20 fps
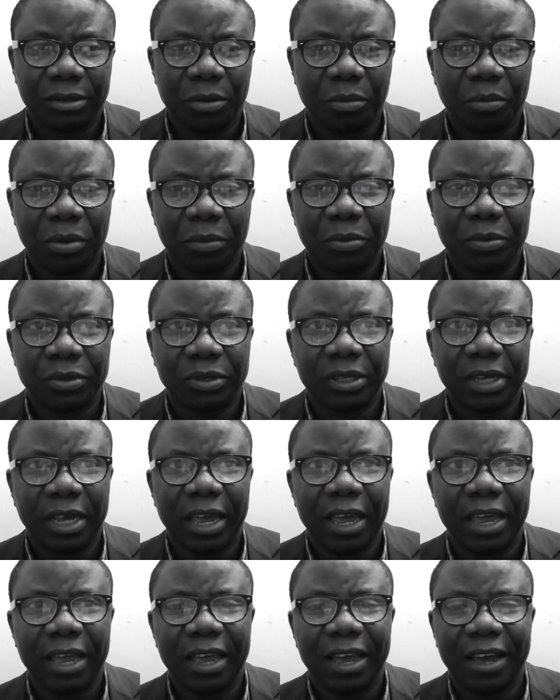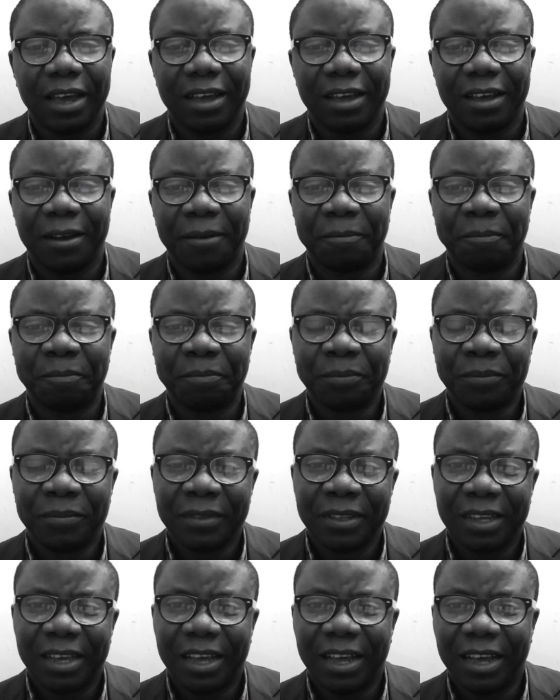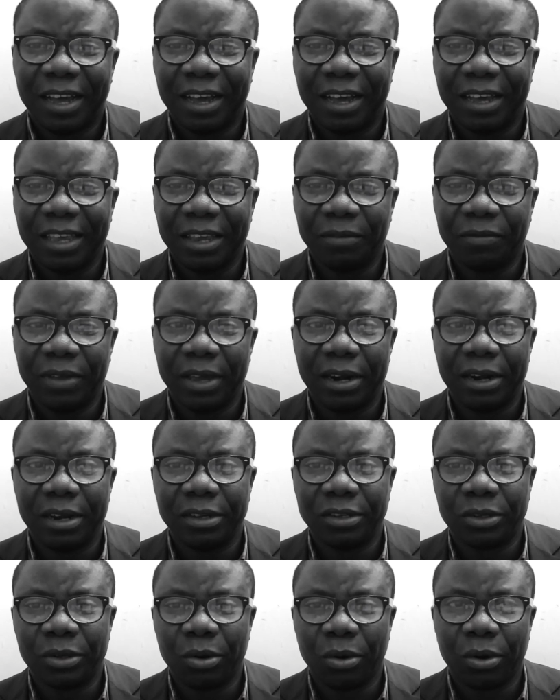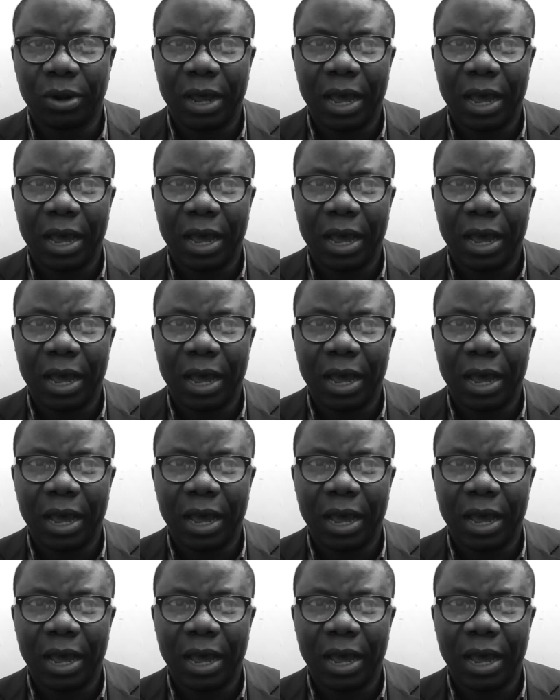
Some people say, if there is God,